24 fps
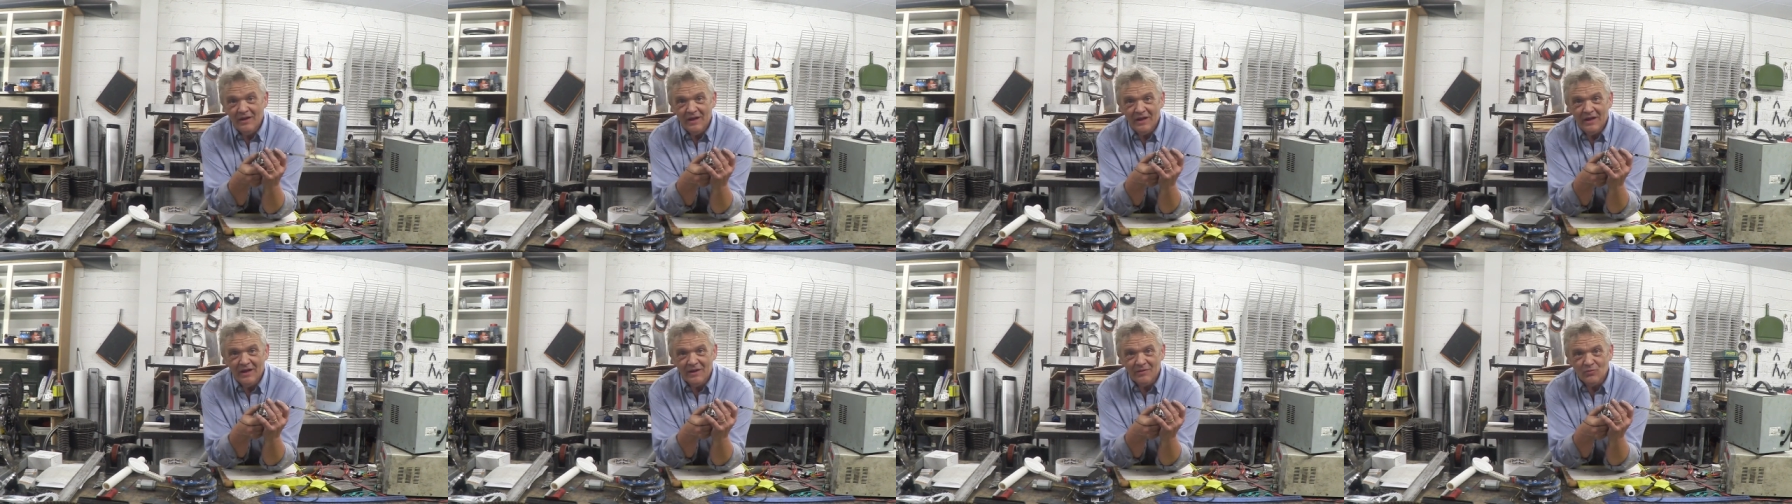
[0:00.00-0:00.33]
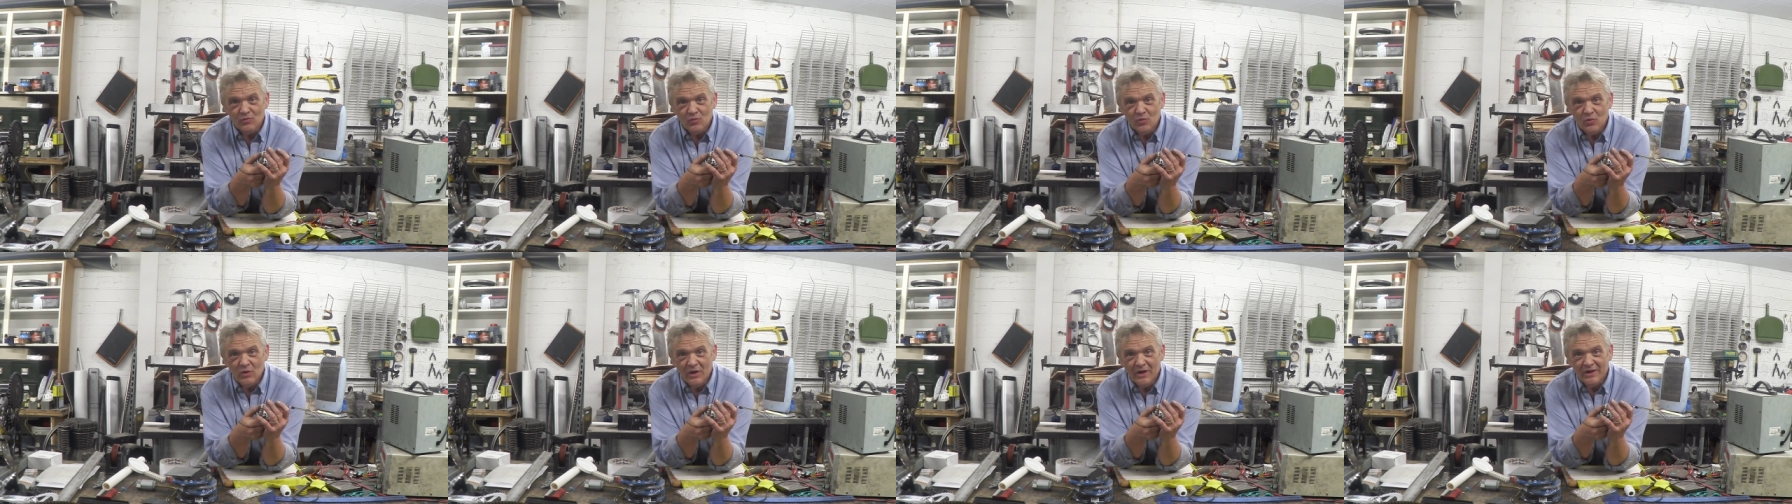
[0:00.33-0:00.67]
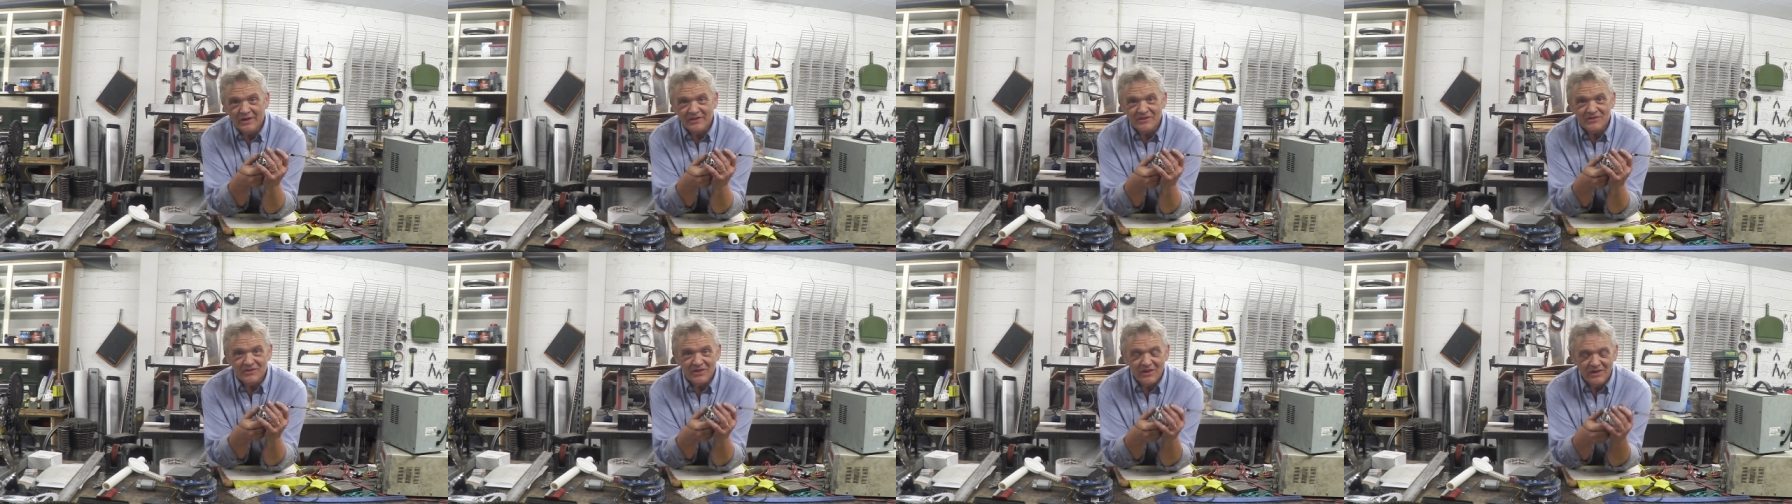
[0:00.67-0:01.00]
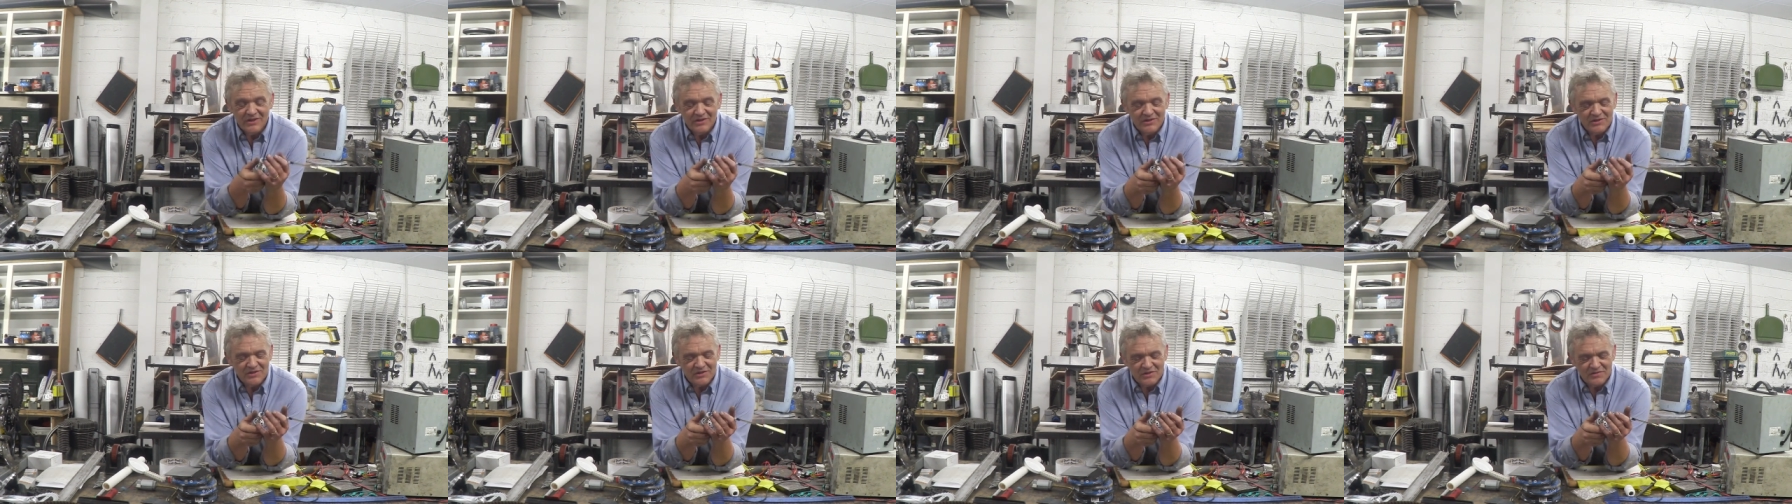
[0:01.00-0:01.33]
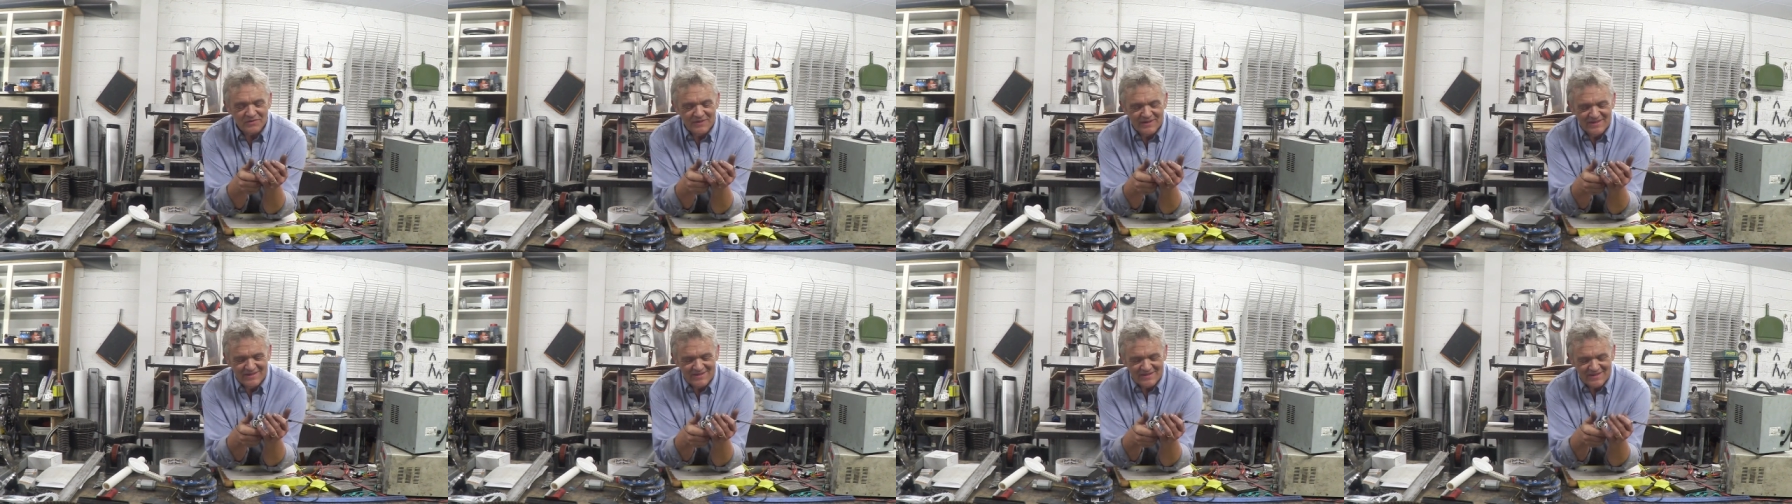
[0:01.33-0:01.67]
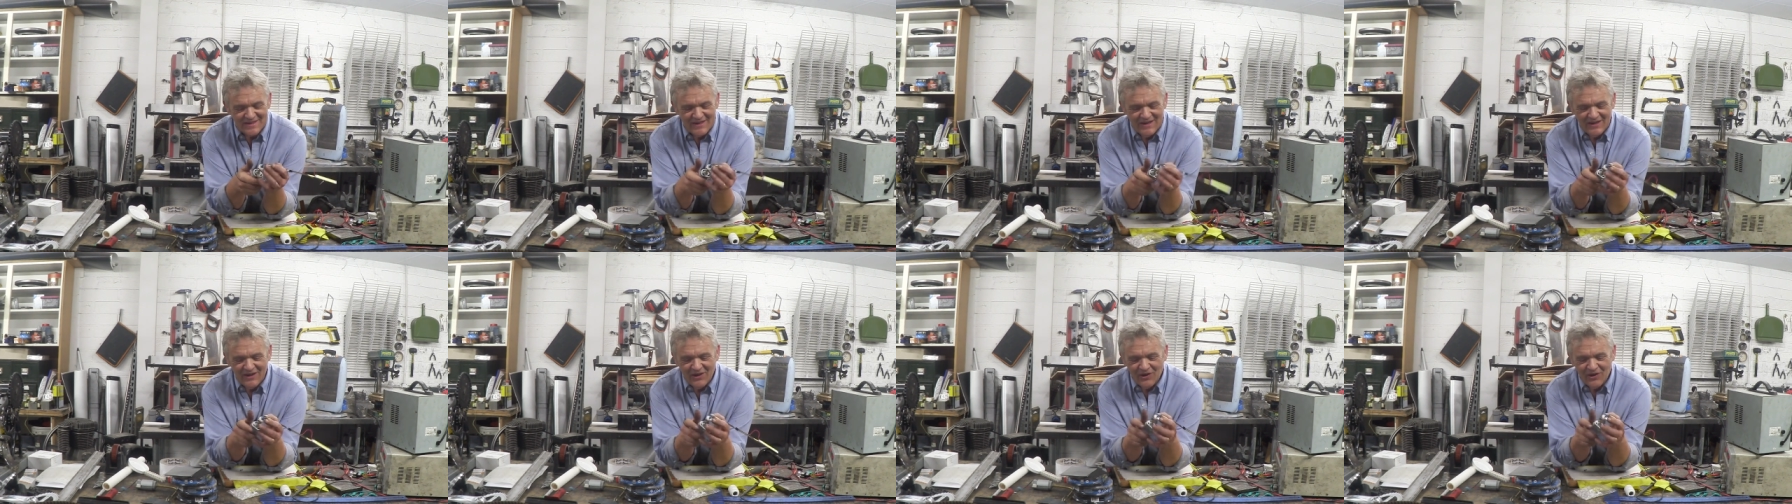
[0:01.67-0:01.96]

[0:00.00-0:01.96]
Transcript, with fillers: it works a treat.